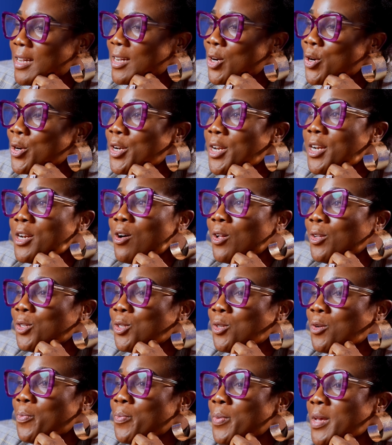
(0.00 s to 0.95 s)
Could it
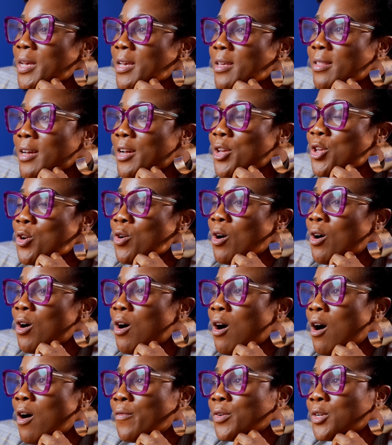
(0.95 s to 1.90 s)
also be that you're
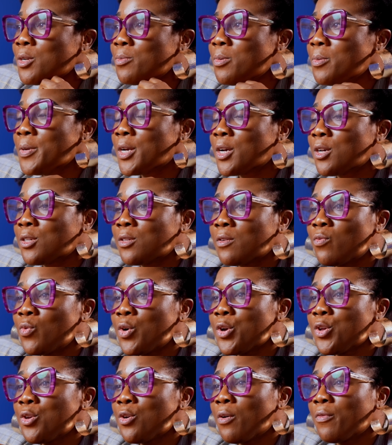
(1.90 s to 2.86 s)
uncomfortable because of
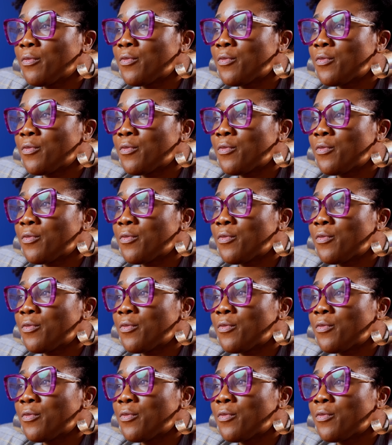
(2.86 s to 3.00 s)
what your